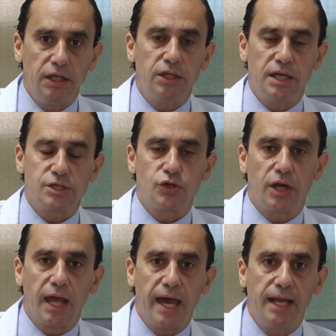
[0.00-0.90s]

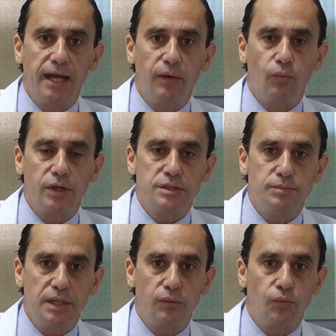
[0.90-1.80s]
international guideline, what is
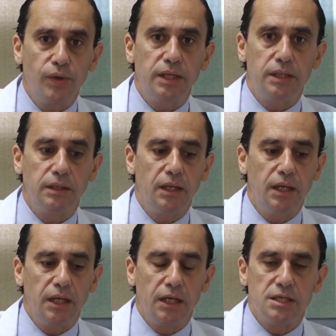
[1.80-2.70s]
being written
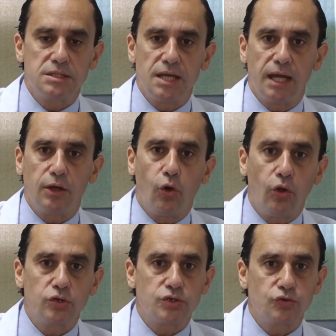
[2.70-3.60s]
is that
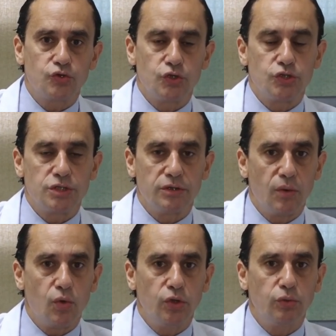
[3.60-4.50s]
all surgeons, if
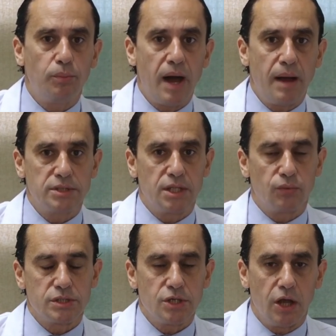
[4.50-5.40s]
they want to publish the
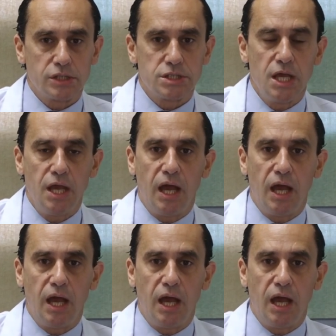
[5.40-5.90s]
results